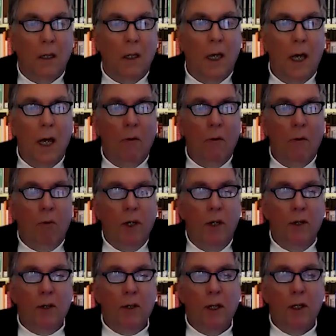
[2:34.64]
Yeah, if we're
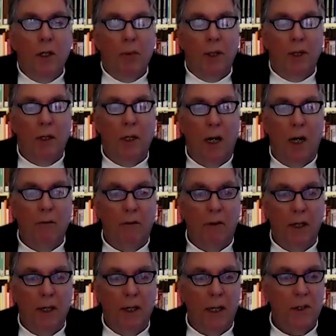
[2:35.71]
using the
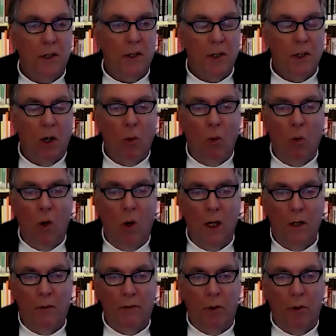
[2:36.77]
recovery, that's just a
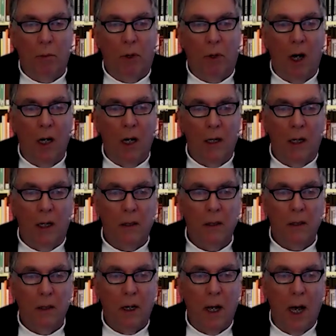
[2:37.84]
wonderful product.
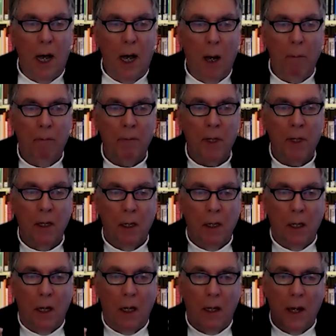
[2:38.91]

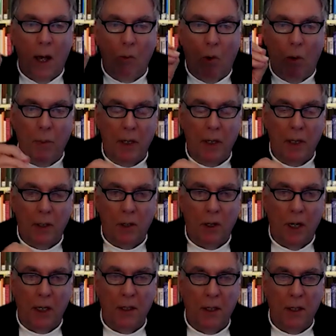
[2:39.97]
And that will
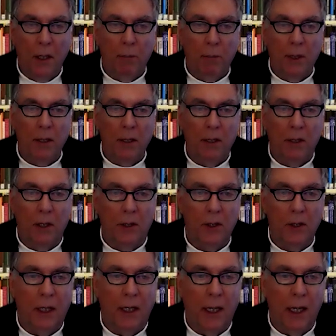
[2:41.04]
penetrate deep into the
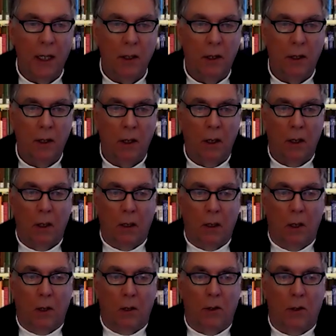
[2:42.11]
skin
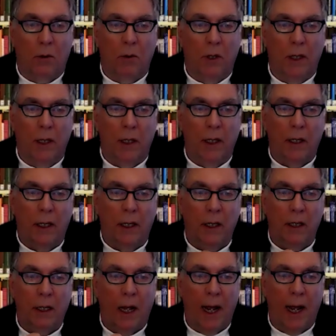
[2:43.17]
to really
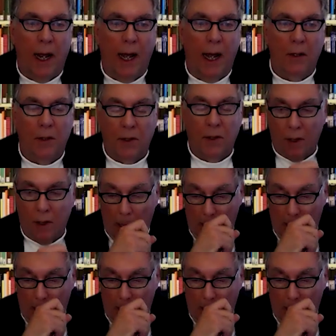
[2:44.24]
enhance